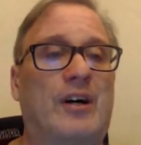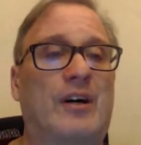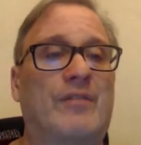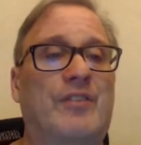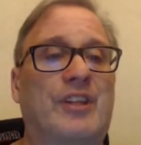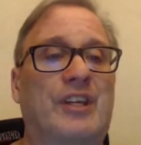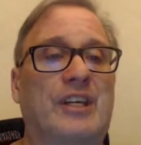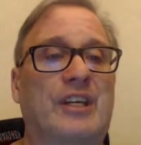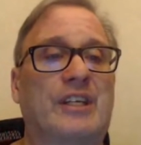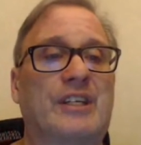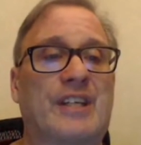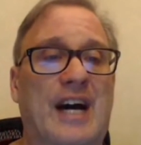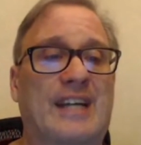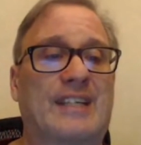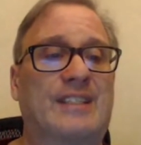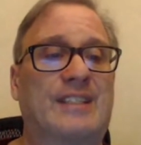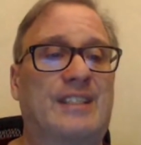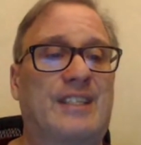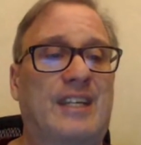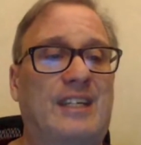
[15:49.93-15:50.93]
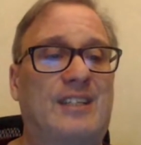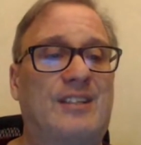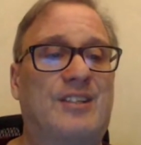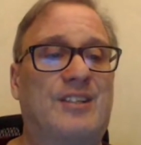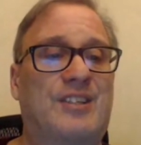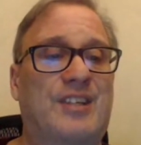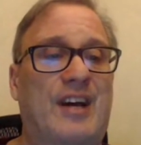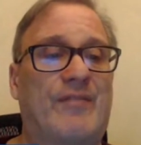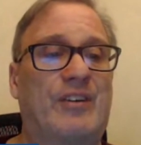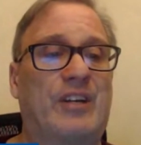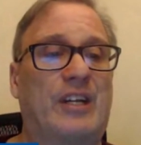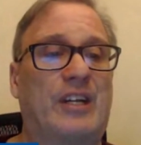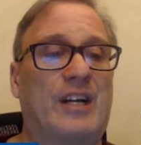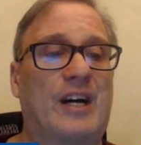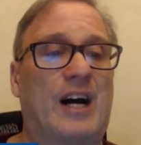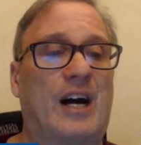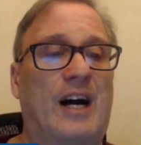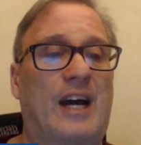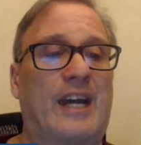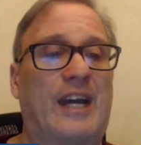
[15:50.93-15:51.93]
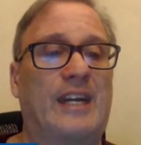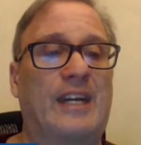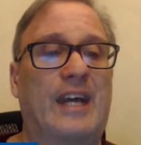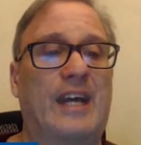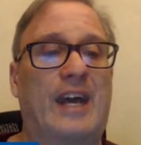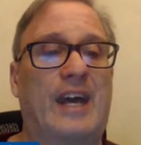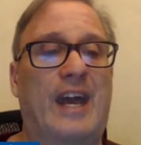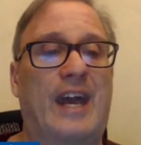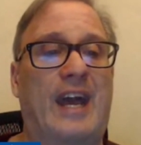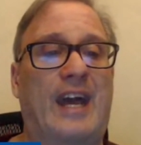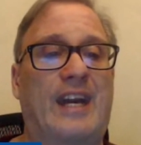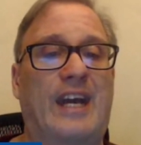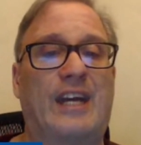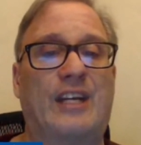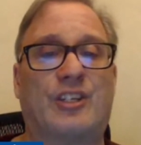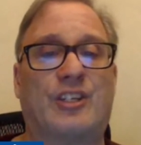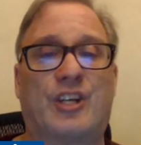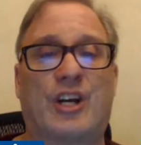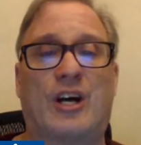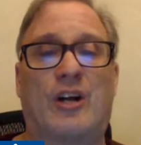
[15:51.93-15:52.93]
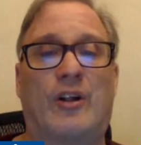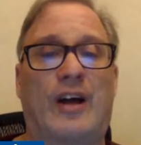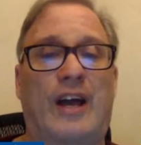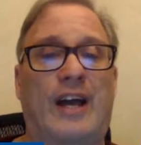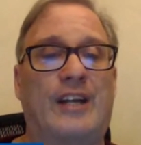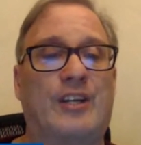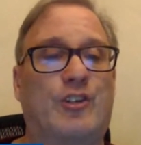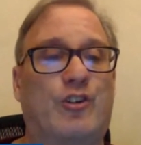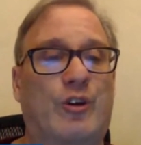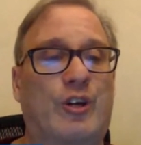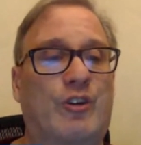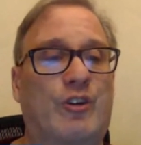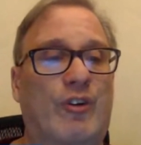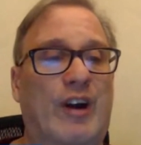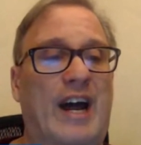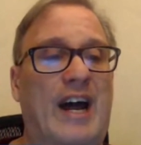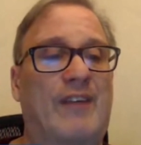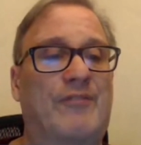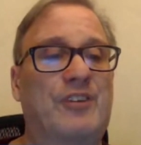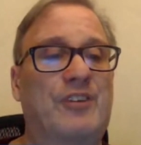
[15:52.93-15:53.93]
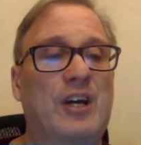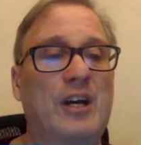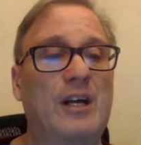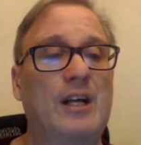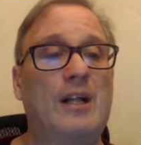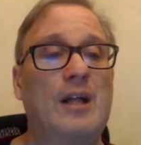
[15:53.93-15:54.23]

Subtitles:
of the 1979 NHL entry draft,